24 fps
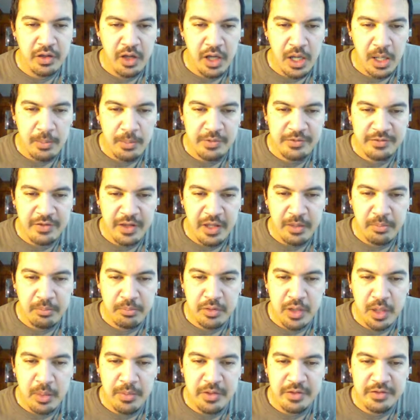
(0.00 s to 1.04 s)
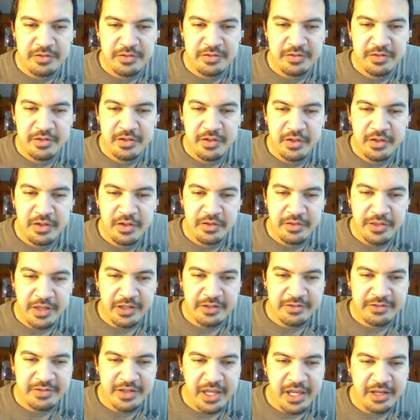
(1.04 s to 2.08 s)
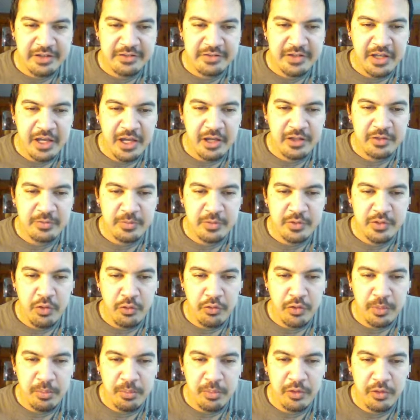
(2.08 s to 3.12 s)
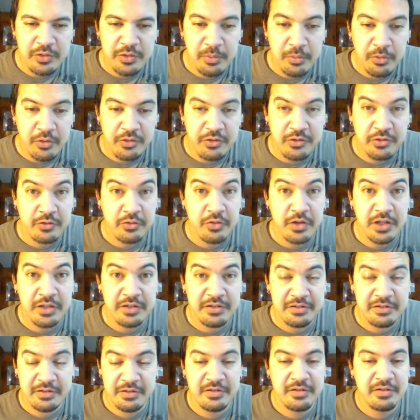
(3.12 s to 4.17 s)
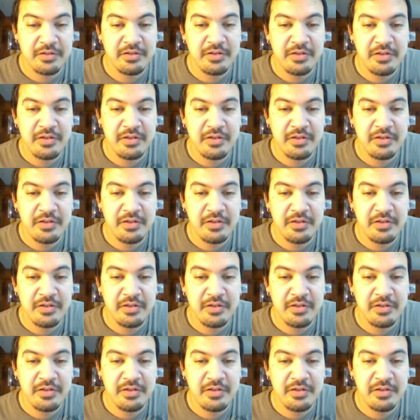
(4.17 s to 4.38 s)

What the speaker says: Homicide plummets thanks to ex-cons patrolling Baltimore streets.